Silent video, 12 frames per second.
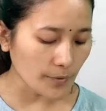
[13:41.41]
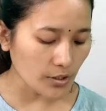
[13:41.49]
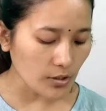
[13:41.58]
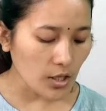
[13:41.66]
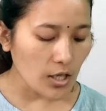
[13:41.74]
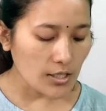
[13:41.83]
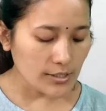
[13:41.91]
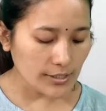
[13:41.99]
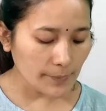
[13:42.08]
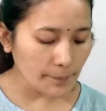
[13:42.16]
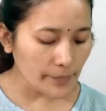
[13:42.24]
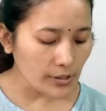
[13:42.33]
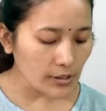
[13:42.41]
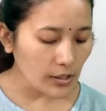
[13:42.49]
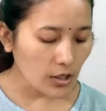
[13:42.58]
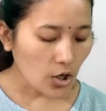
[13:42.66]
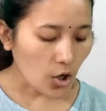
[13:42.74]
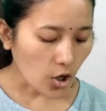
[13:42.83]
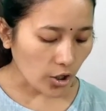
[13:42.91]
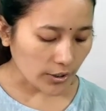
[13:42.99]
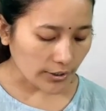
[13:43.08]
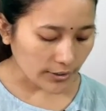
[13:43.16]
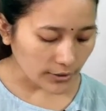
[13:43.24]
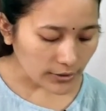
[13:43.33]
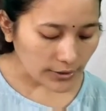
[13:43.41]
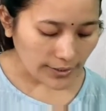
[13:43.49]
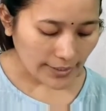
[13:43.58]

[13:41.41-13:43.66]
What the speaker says: the symbol on the